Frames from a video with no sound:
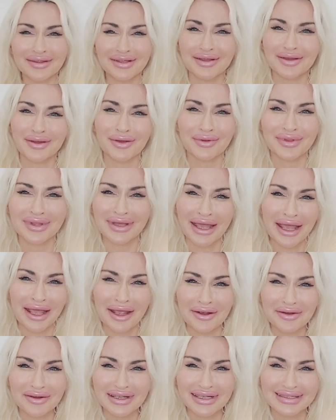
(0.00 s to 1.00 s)
the
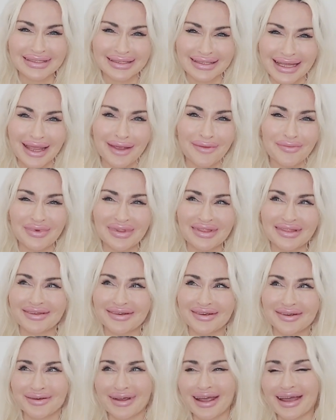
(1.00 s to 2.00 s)
hairiest ape in
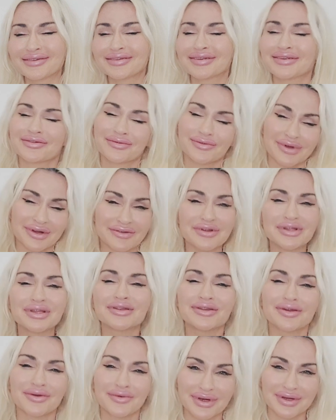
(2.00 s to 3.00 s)
the crowd, whatever.
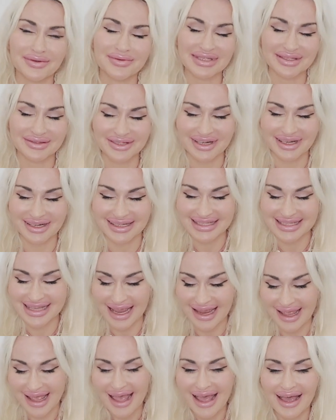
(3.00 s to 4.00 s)
You know what I'm trying to say.